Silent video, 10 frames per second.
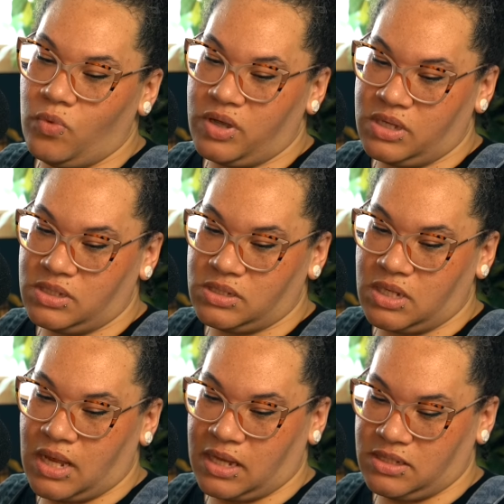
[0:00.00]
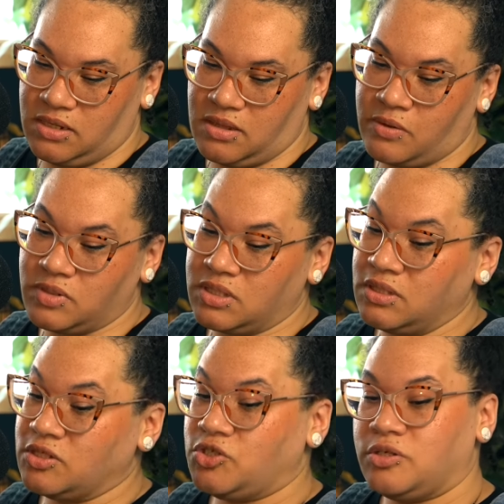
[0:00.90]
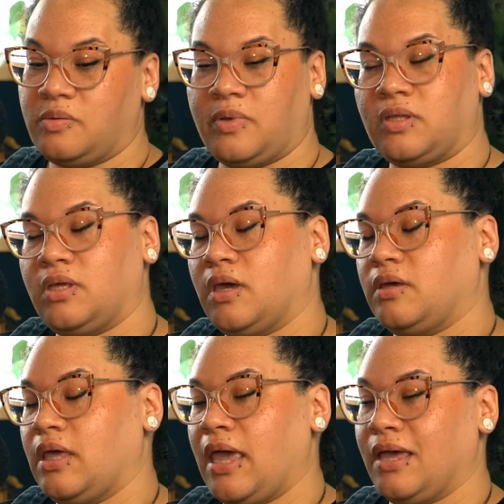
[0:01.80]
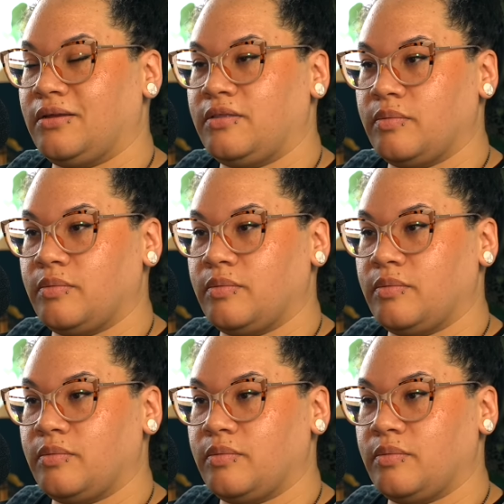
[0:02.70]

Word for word: was an accident. That was legitimately, I handed